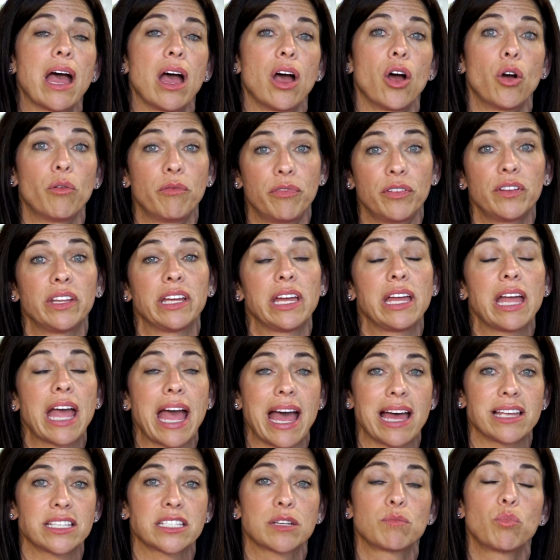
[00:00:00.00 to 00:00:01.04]
hopefully
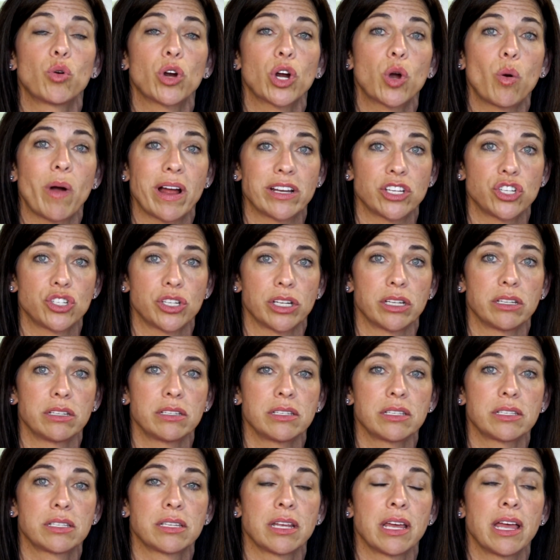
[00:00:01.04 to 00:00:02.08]
ask more
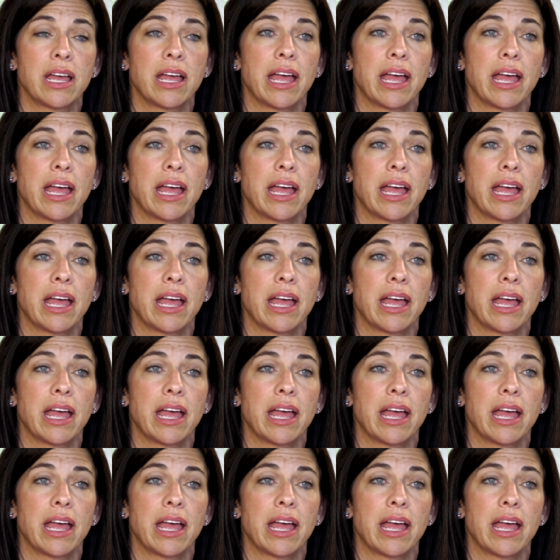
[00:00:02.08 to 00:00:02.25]
questions,